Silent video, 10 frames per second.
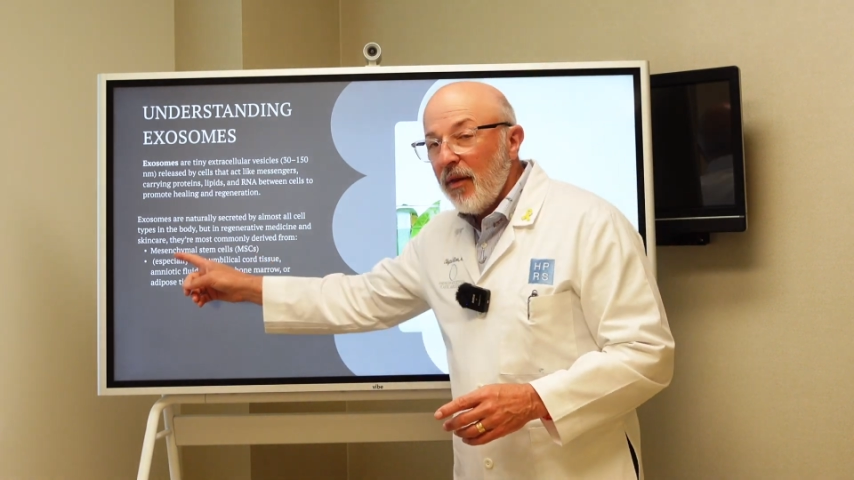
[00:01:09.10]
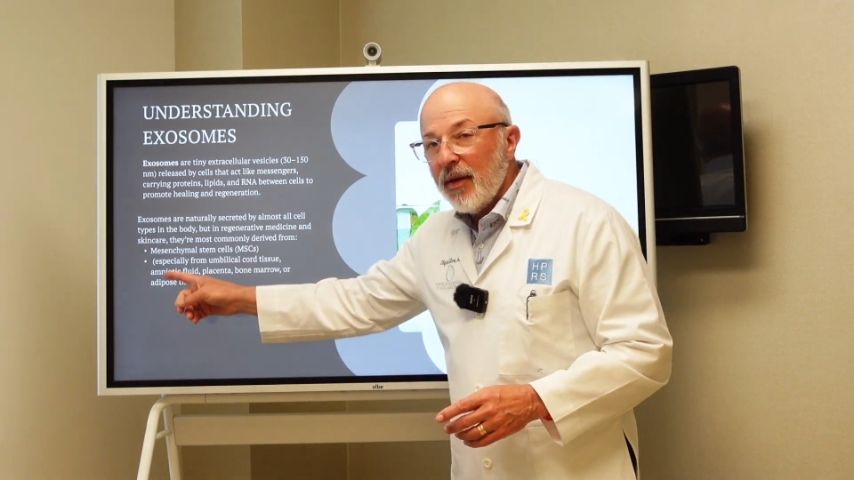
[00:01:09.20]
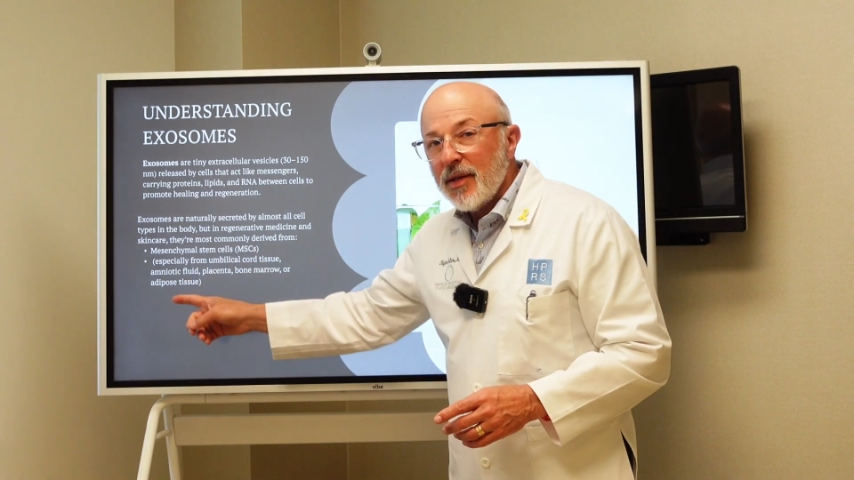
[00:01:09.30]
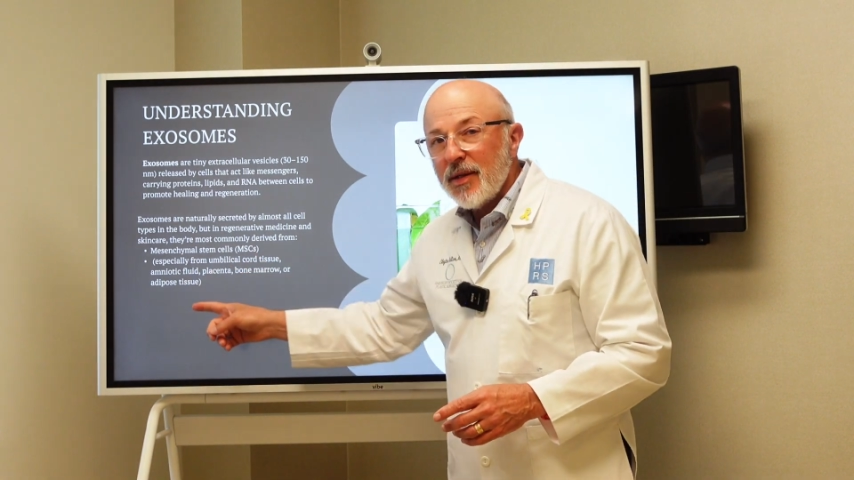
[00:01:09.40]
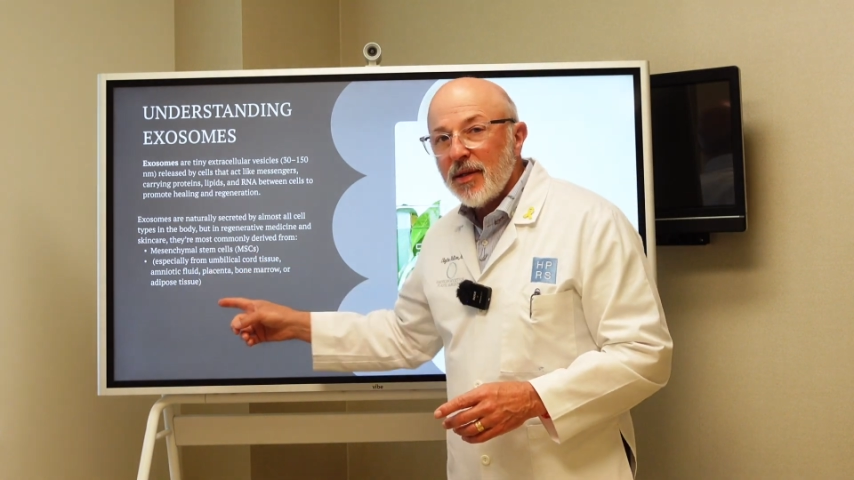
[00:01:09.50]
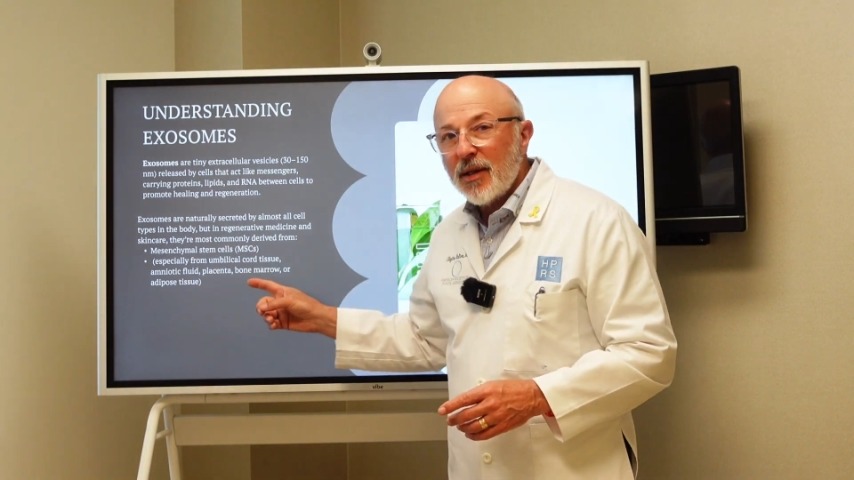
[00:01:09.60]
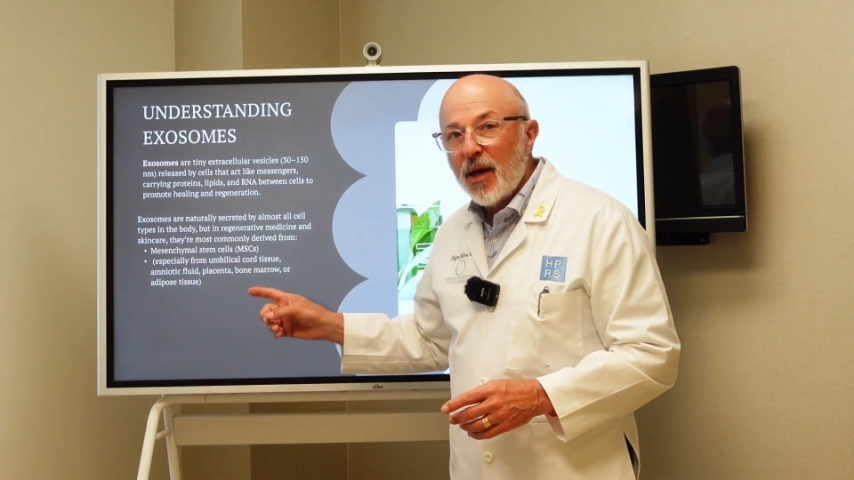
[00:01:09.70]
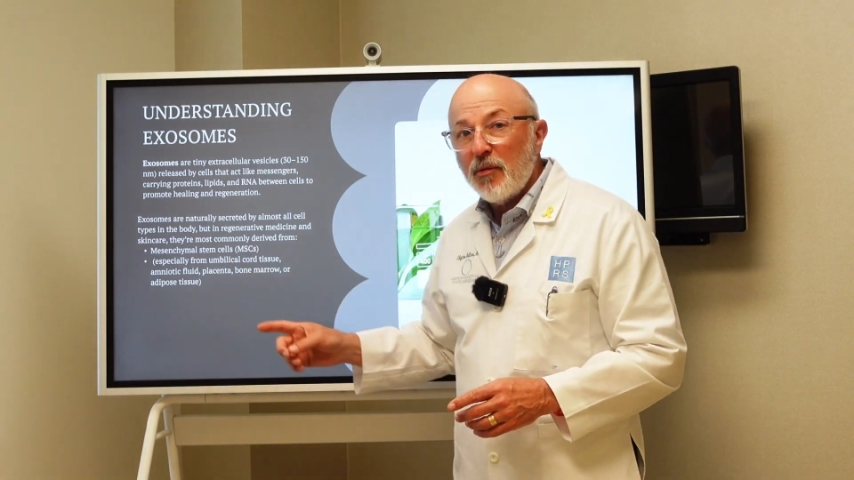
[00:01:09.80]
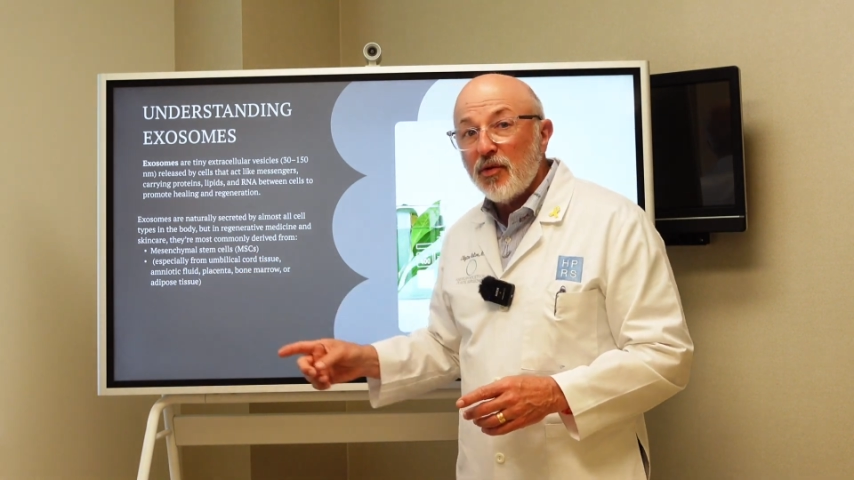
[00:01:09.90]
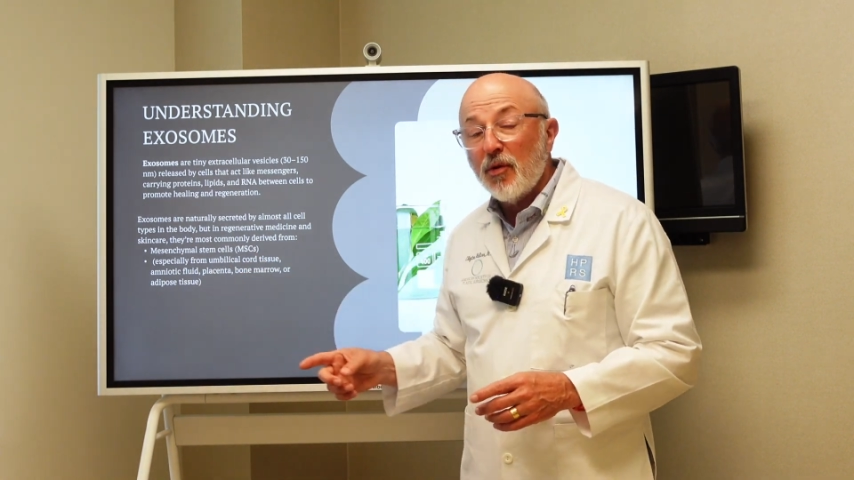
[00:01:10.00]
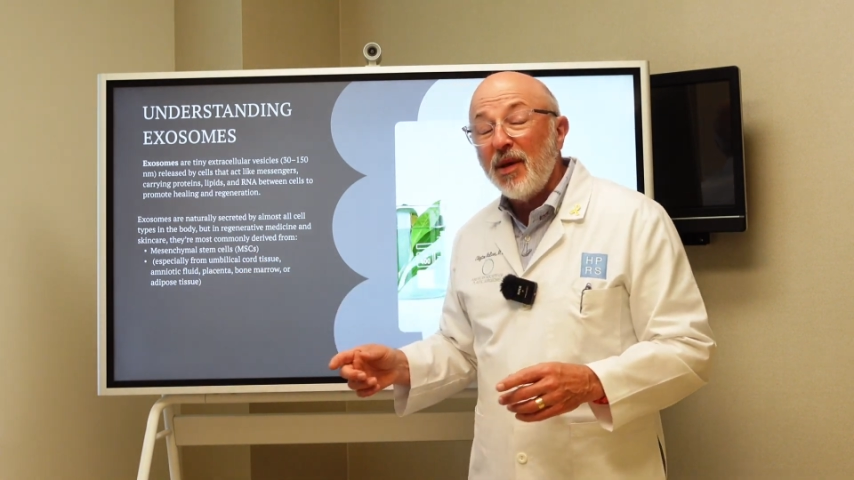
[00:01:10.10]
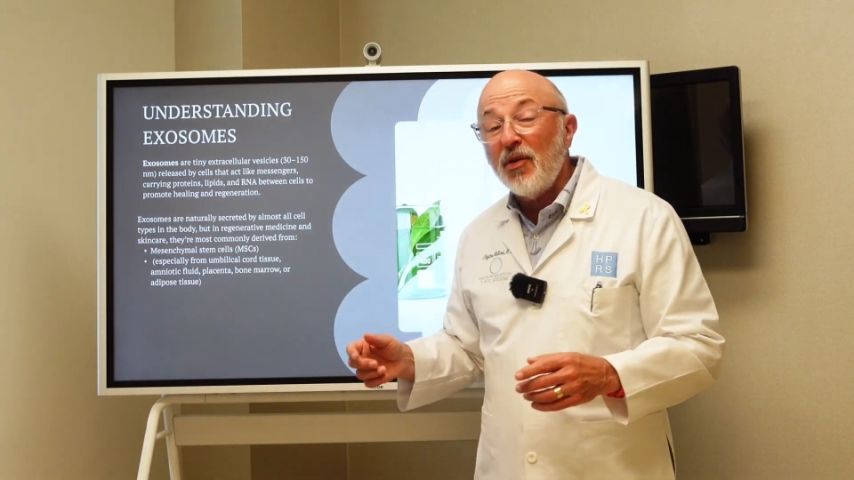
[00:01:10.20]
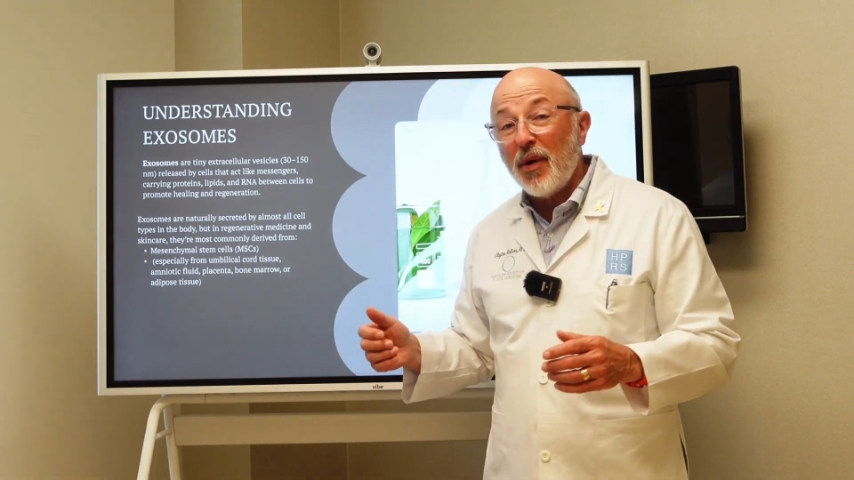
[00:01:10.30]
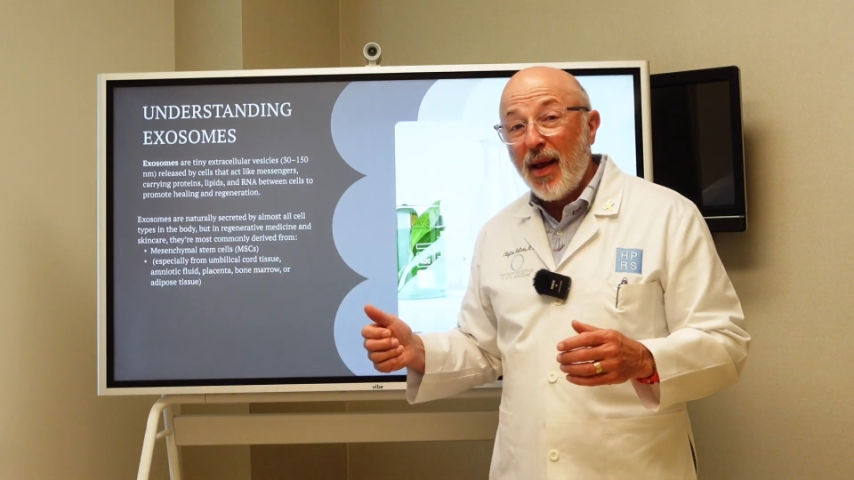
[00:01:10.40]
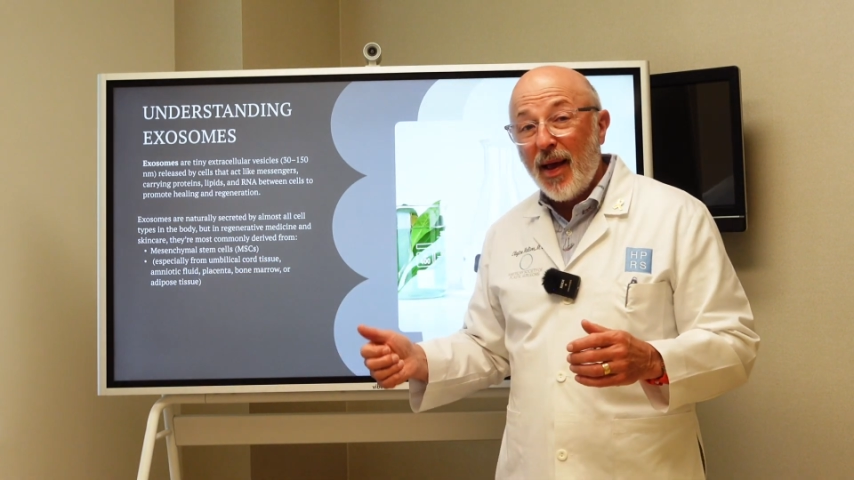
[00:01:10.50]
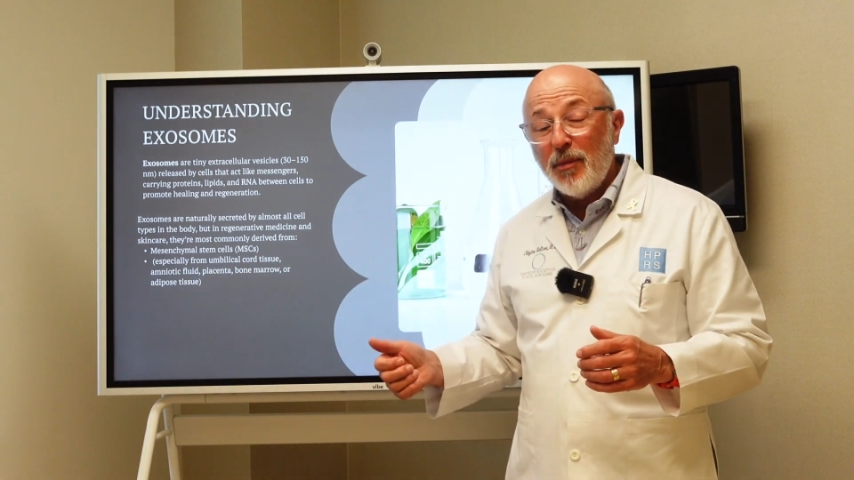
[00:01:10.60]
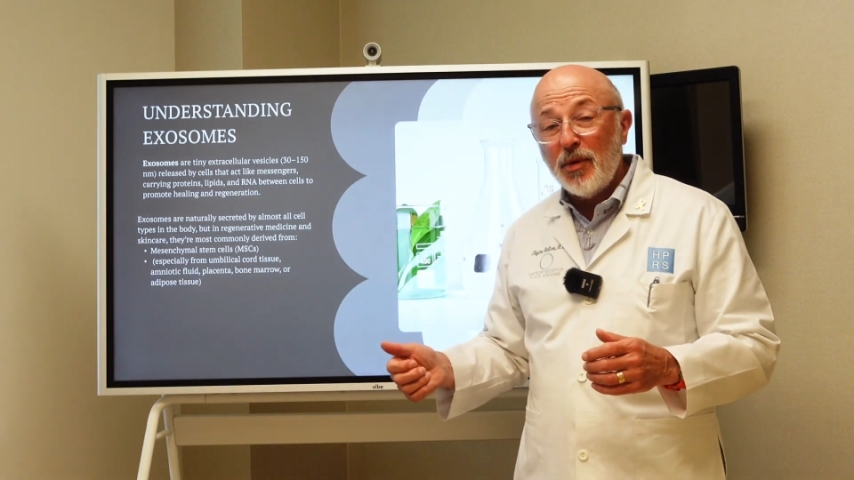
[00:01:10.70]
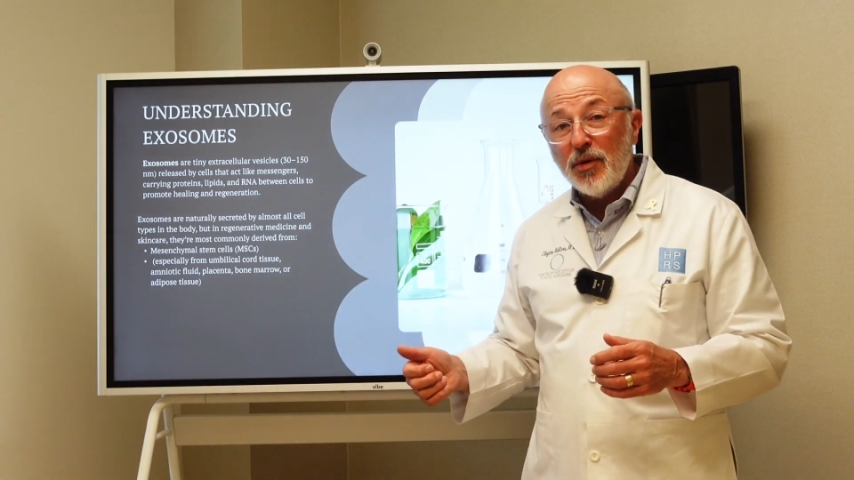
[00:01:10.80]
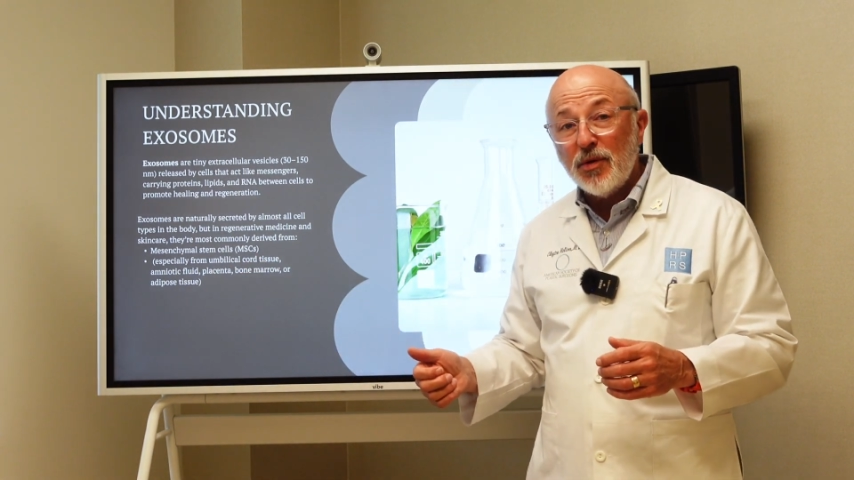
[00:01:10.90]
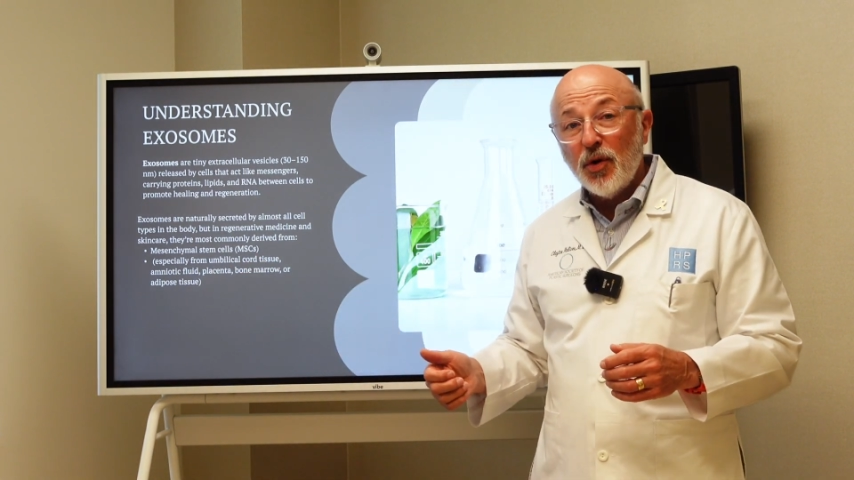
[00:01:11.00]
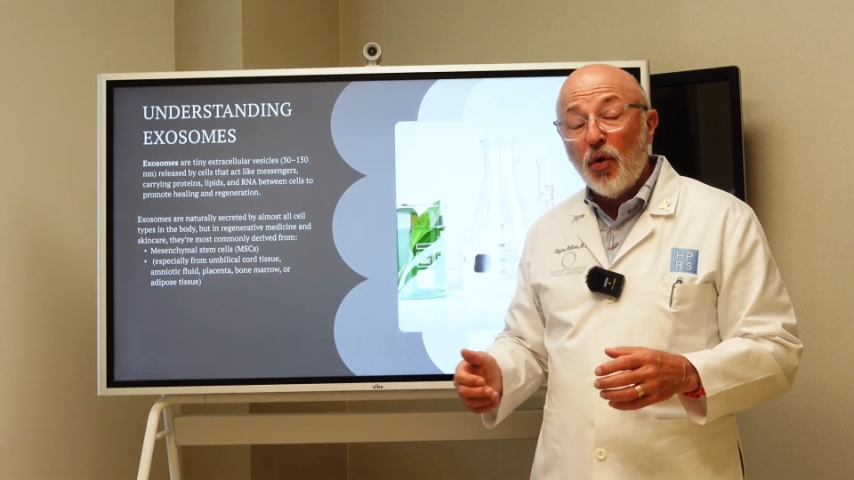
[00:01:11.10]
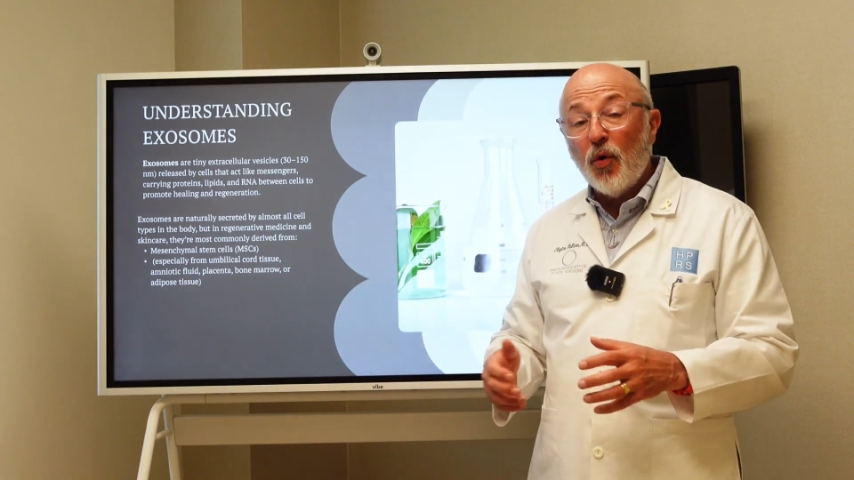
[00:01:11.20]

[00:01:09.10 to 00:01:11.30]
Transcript: of this comes from either animals